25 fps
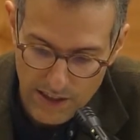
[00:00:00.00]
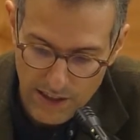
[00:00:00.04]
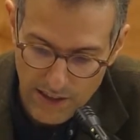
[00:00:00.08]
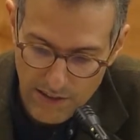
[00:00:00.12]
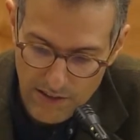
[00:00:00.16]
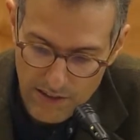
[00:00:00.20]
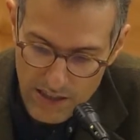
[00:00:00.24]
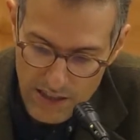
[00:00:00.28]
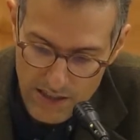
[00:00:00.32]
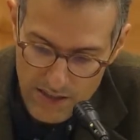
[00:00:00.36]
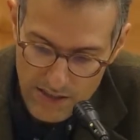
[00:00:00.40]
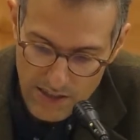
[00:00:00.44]

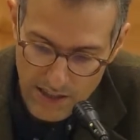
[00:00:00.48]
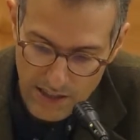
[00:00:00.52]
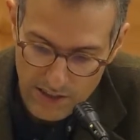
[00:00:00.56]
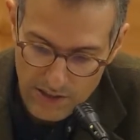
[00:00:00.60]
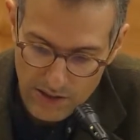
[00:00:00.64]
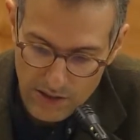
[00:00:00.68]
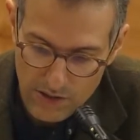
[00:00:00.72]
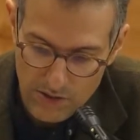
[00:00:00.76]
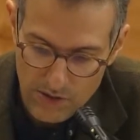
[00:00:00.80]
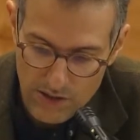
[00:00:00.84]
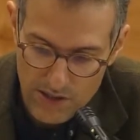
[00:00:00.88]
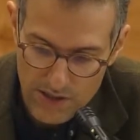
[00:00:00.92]
These
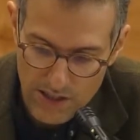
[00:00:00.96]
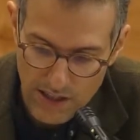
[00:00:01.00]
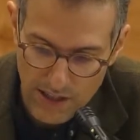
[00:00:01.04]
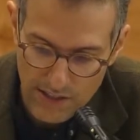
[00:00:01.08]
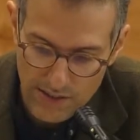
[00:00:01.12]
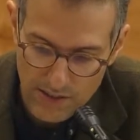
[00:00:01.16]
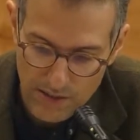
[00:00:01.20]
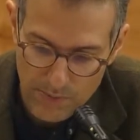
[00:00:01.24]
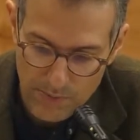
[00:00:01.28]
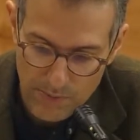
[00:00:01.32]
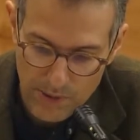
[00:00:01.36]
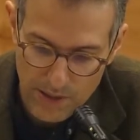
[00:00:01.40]
categories
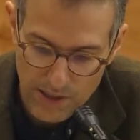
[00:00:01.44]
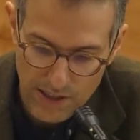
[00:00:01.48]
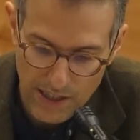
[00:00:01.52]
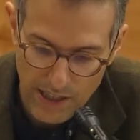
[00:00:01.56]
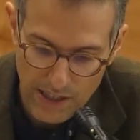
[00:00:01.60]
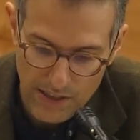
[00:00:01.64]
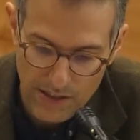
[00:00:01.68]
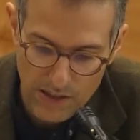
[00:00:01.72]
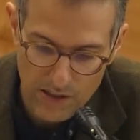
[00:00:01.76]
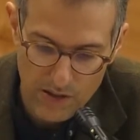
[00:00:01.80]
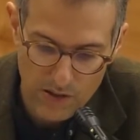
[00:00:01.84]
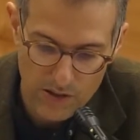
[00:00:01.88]
underpin
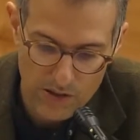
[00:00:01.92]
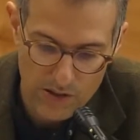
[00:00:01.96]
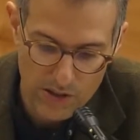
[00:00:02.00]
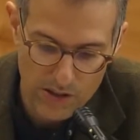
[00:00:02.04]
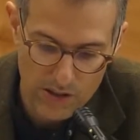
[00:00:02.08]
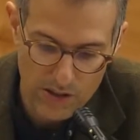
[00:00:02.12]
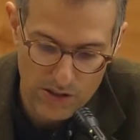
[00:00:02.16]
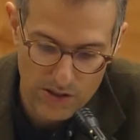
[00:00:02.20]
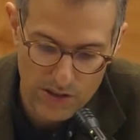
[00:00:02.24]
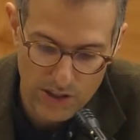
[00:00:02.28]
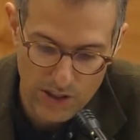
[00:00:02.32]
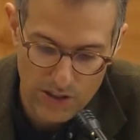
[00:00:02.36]
any
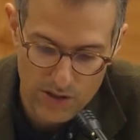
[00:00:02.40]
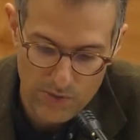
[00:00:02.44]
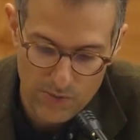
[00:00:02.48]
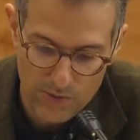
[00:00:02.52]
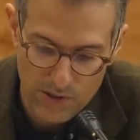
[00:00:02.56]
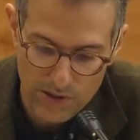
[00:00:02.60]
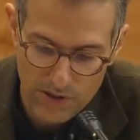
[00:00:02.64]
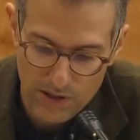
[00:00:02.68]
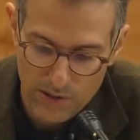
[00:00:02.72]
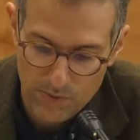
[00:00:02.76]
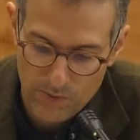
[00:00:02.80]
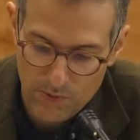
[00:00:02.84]
logical
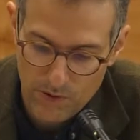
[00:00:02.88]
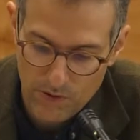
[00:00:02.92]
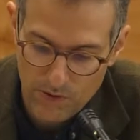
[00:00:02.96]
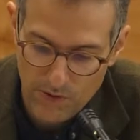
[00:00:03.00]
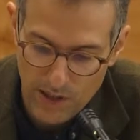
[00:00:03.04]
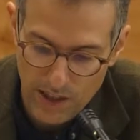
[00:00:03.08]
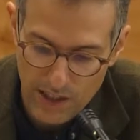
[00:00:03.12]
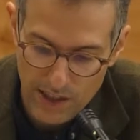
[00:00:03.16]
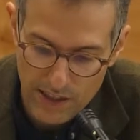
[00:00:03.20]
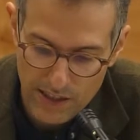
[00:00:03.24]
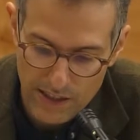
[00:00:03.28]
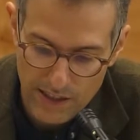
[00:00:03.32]
judgment and
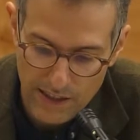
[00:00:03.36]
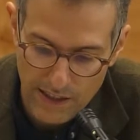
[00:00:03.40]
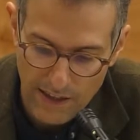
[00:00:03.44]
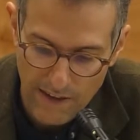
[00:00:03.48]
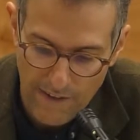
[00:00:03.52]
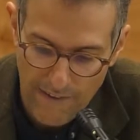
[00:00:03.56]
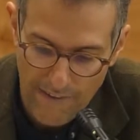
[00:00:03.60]
provide